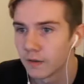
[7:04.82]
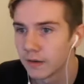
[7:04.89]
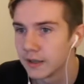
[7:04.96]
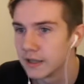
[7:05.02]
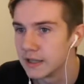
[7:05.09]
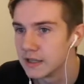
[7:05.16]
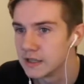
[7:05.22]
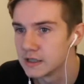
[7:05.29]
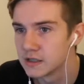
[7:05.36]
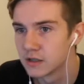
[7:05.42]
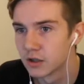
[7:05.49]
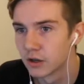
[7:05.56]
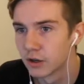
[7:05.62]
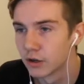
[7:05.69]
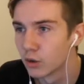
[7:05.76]
All right,
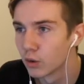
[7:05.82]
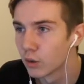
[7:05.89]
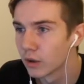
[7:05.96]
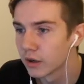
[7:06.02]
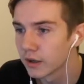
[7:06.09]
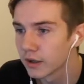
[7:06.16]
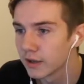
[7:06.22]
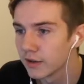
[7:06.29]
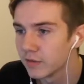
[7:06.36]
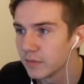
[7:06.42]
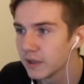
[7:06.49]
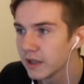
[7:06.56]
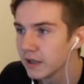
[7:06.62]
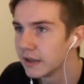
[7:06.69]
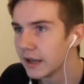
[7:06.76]
Zerdor, give
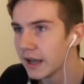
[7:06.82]
me a